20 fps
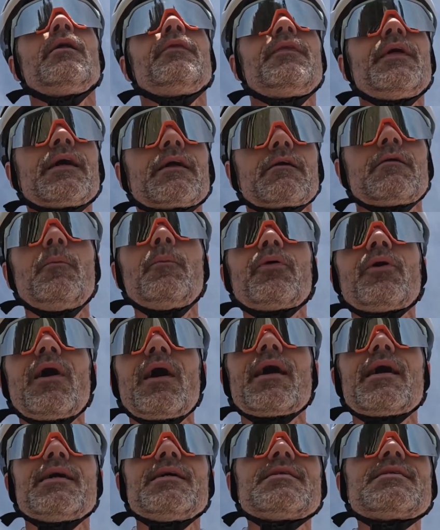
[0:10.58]
that
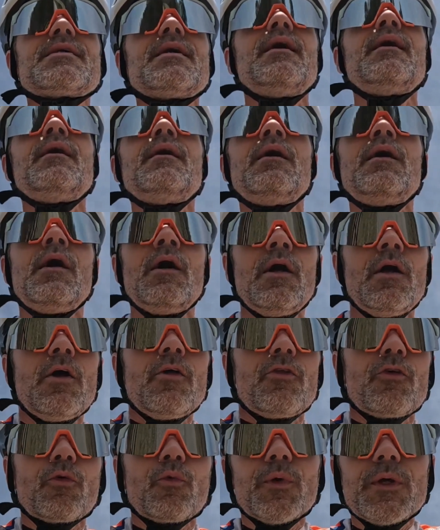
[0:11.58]
comprise
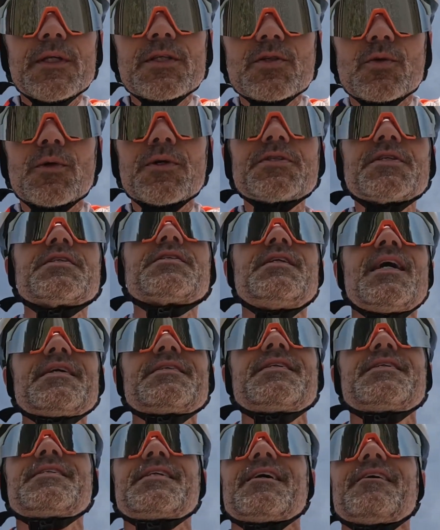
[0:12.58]
the resources
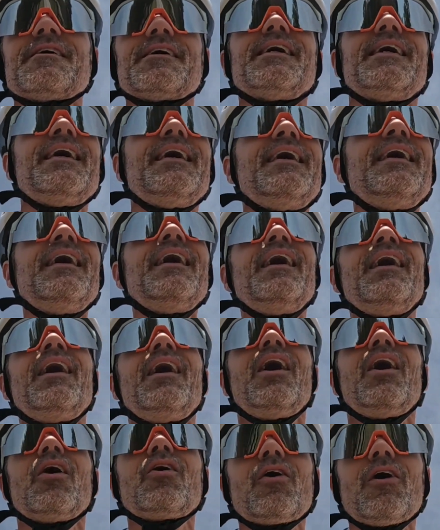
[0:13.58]
necessary
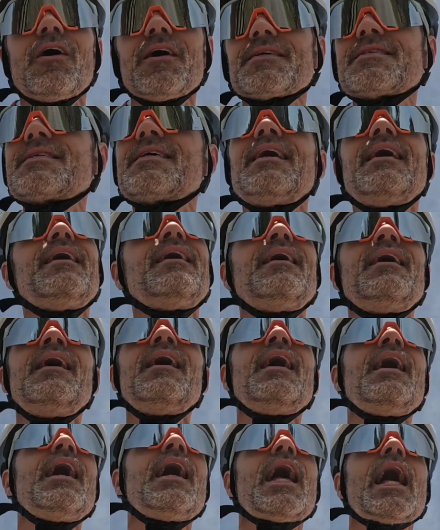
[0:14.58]
across
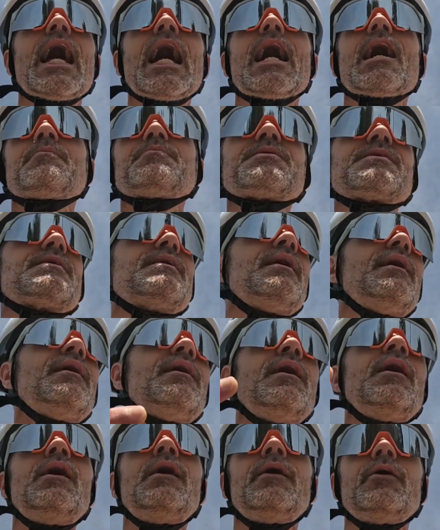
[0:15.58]
apps,
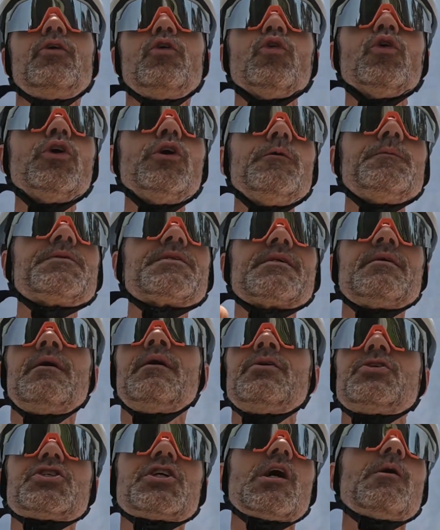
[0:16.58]
groups,
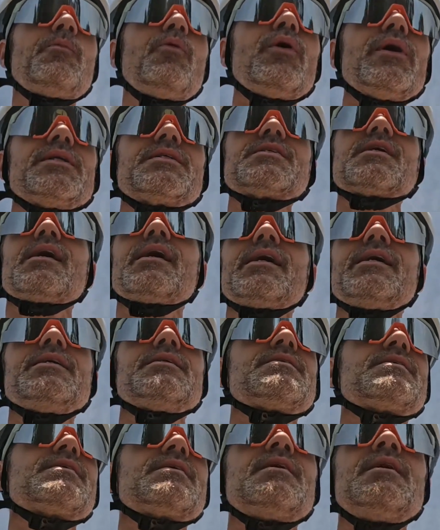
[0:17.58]
SharePoint
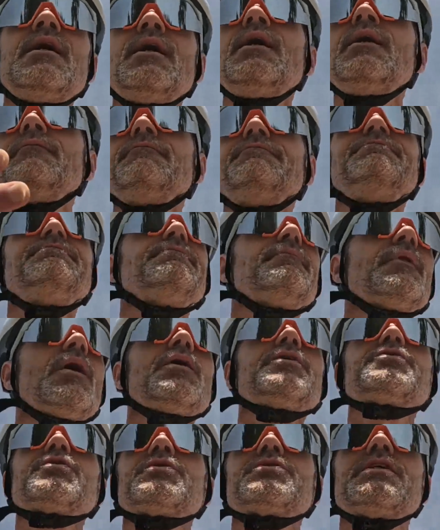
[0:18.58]
sites,
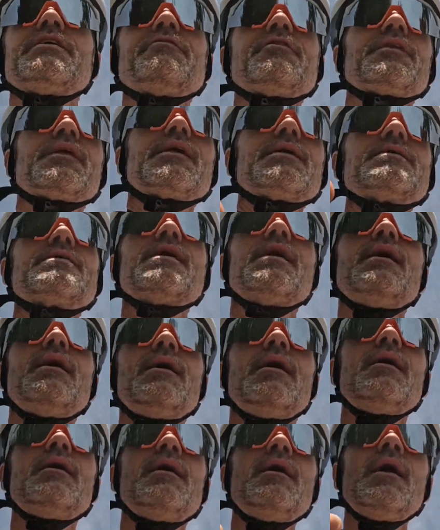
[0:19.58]
all sorts of different things.
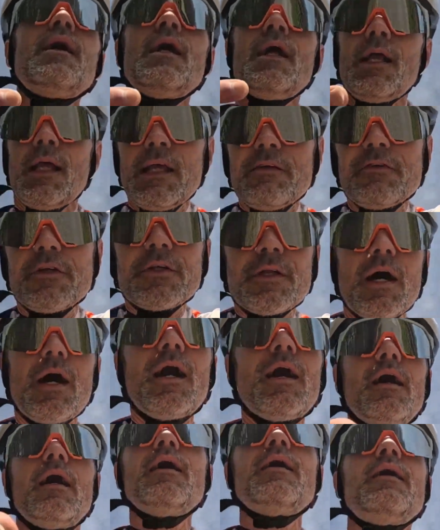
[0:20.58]
Even
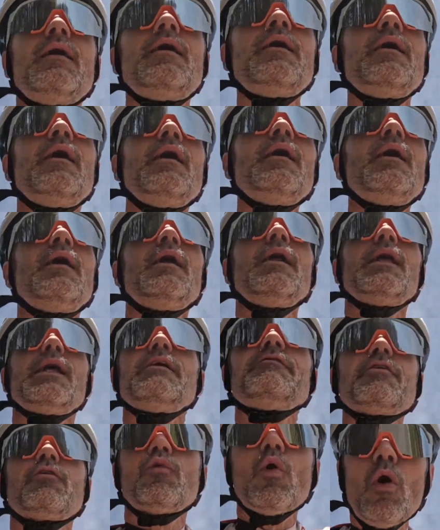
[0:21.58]

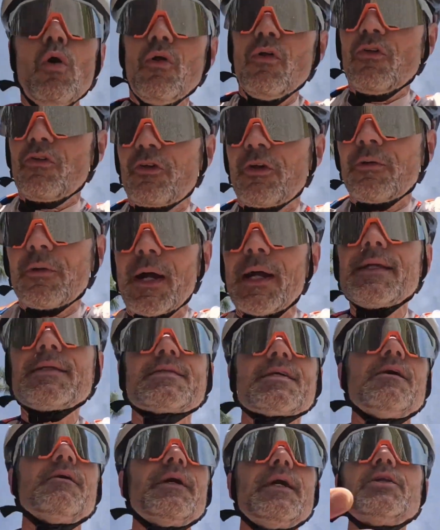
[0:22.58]
roles, right?
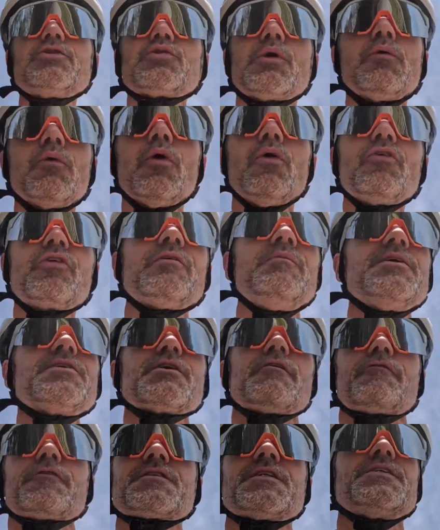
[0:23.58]
So intro roles can be
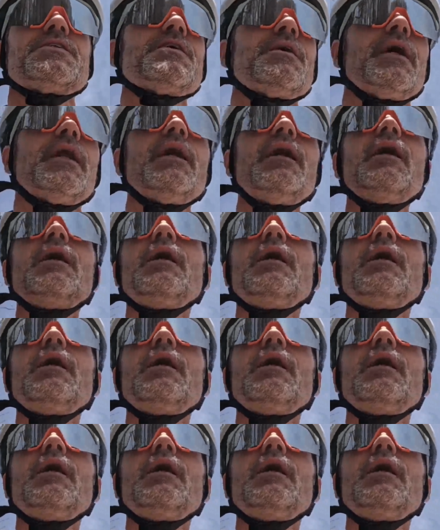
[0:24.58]
surfaced into it.